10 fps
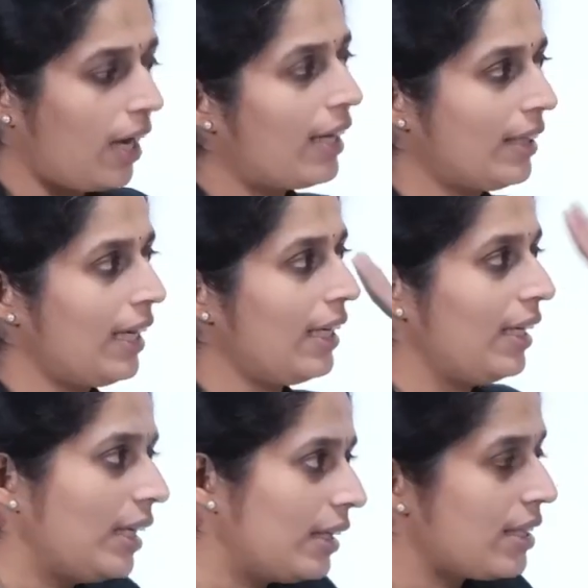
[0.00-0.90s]

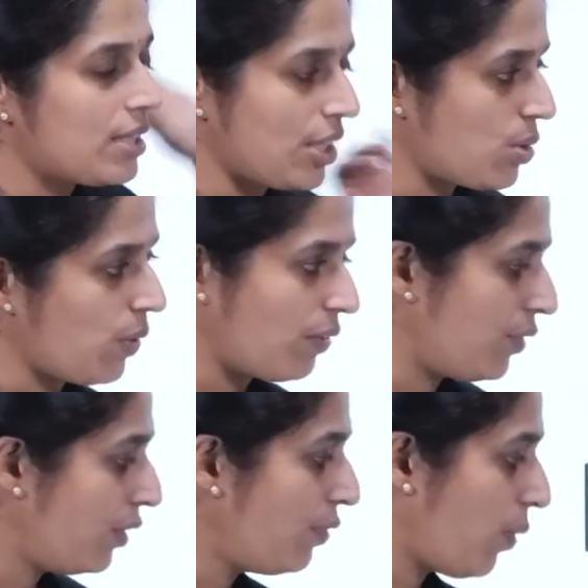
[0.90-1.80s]
containing in this section
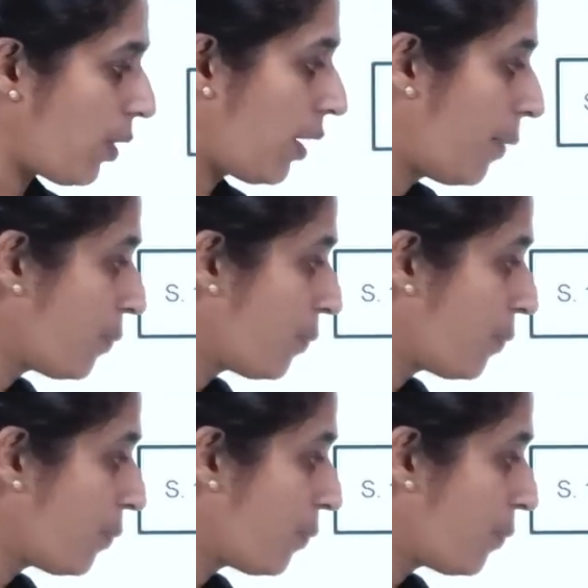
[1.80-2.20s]
154.